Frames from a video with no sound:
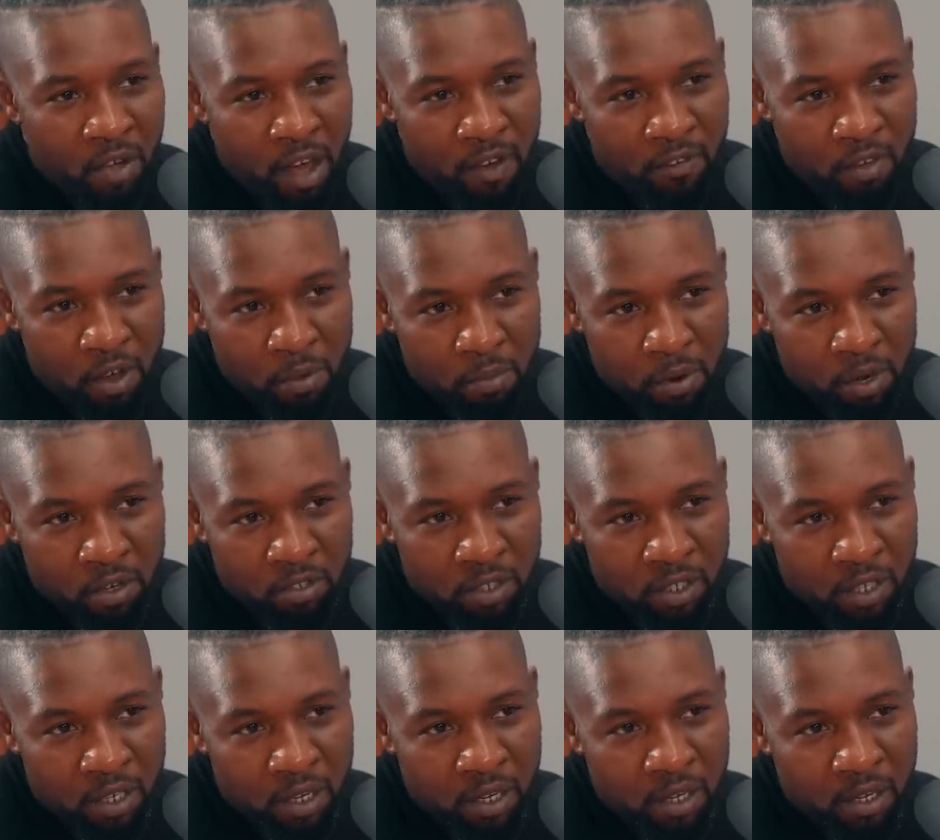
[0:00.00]
you have your
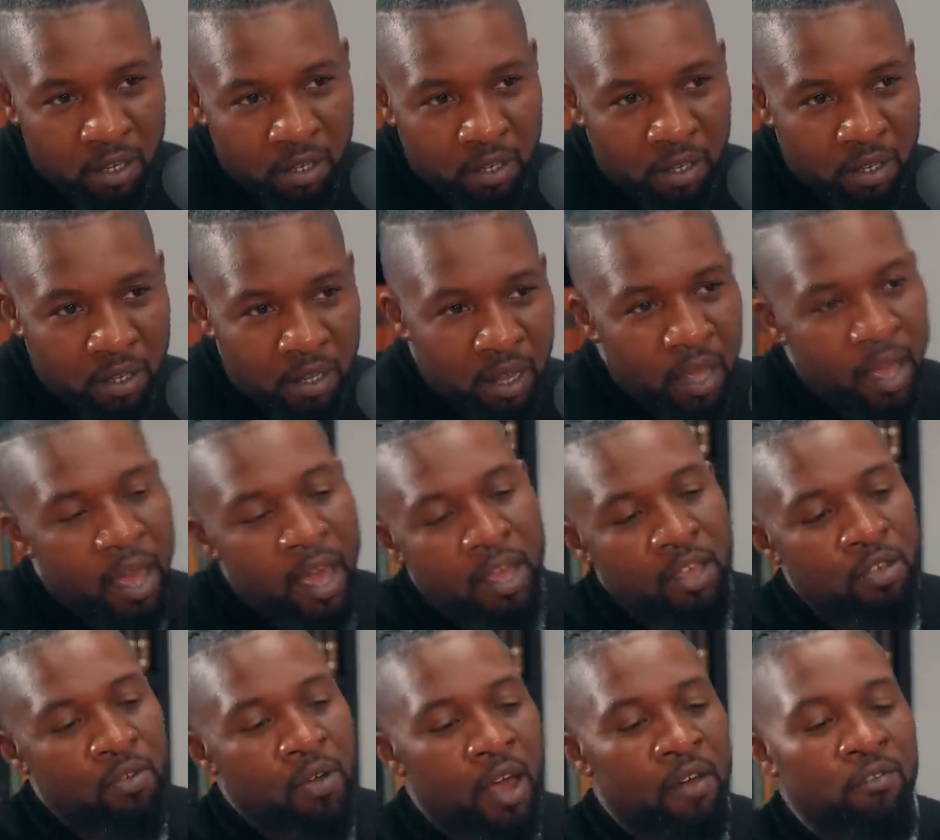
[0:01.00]
protein,
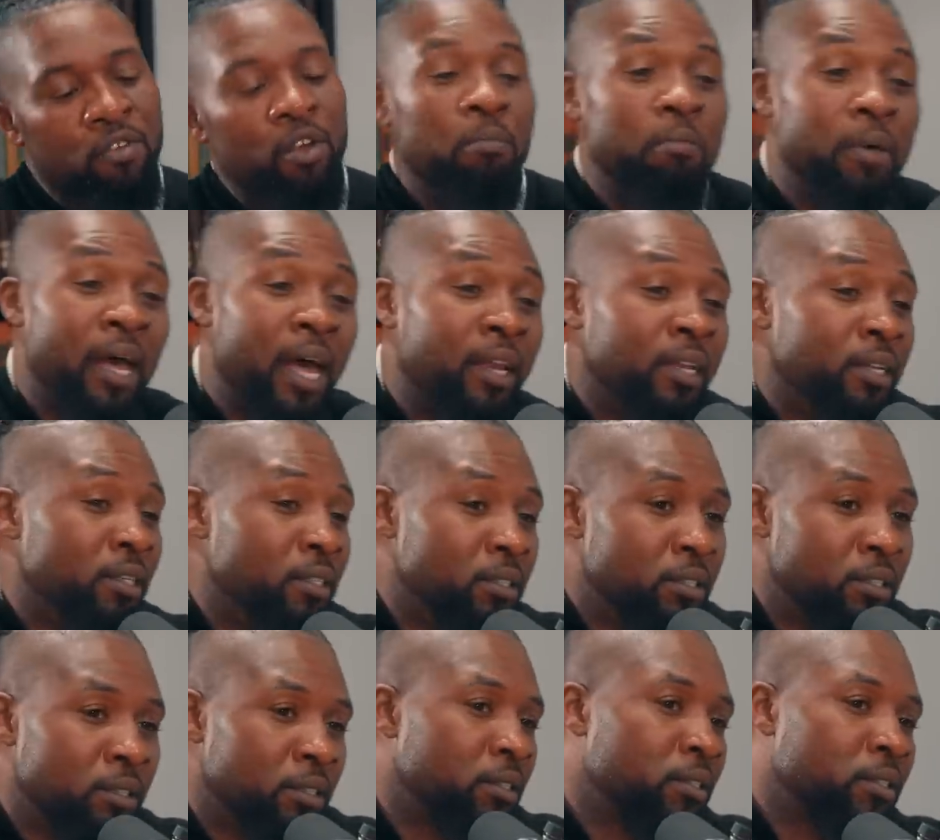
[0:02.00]
and you have your
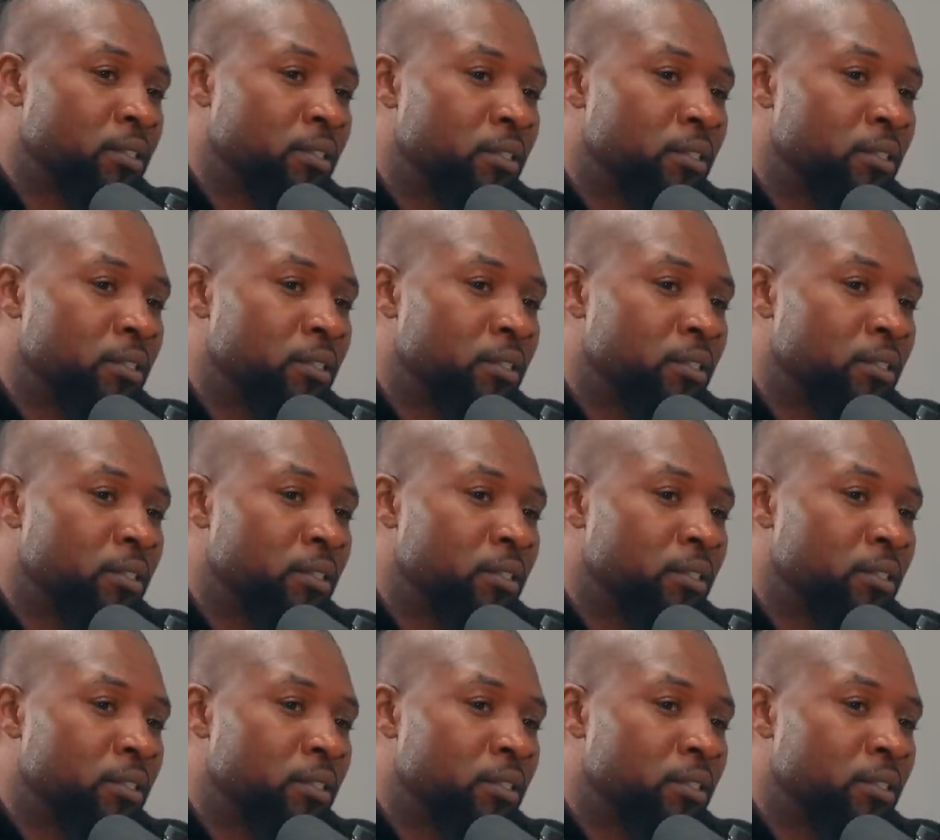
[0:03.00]
balance.